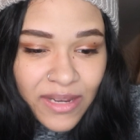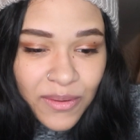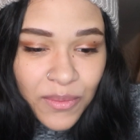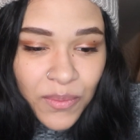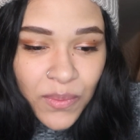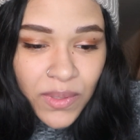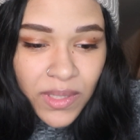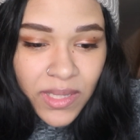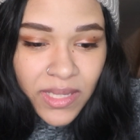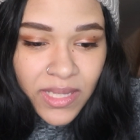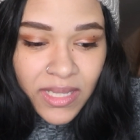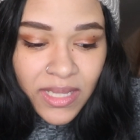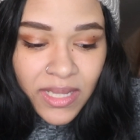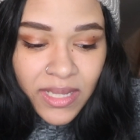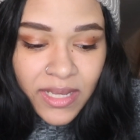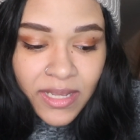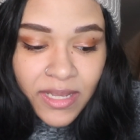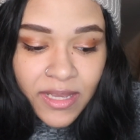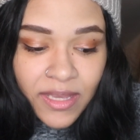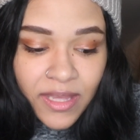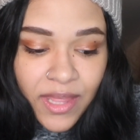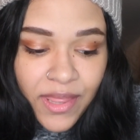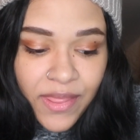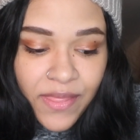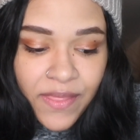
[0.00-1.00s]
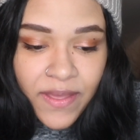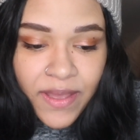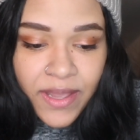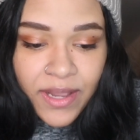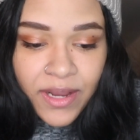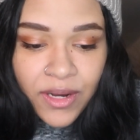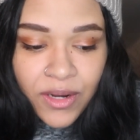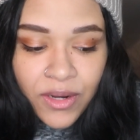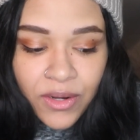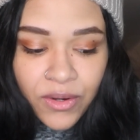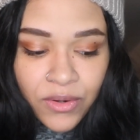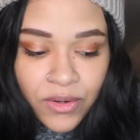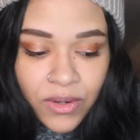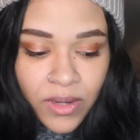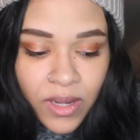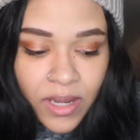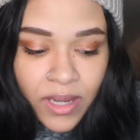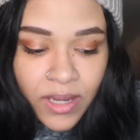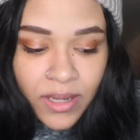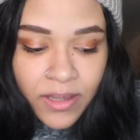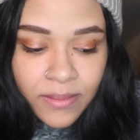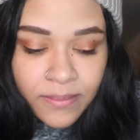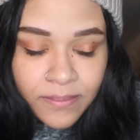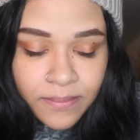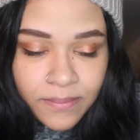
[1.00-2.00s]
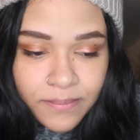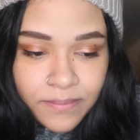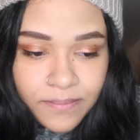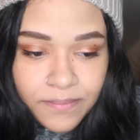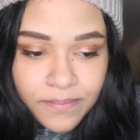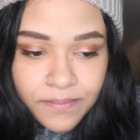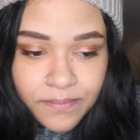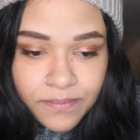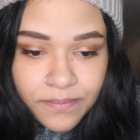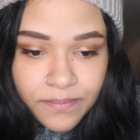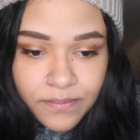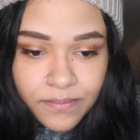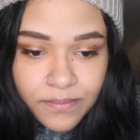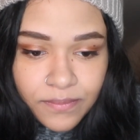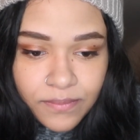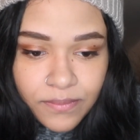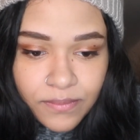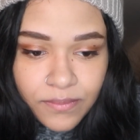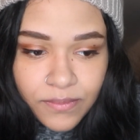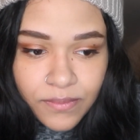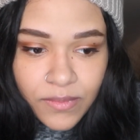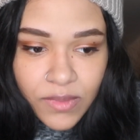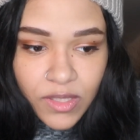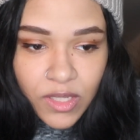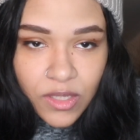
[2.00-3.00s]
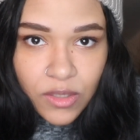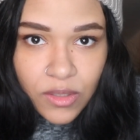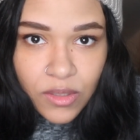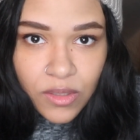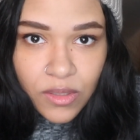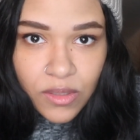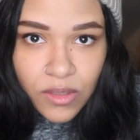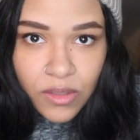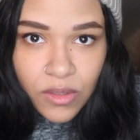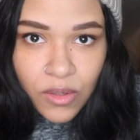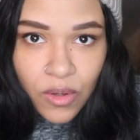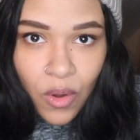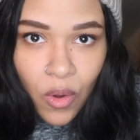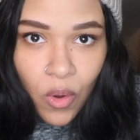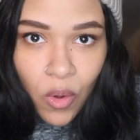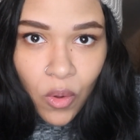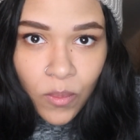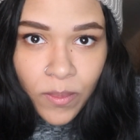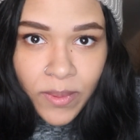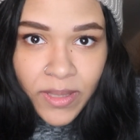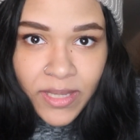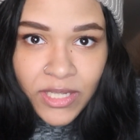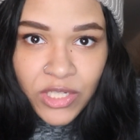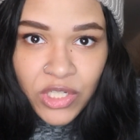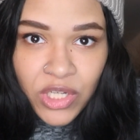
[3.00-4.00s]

I really like their um, Colby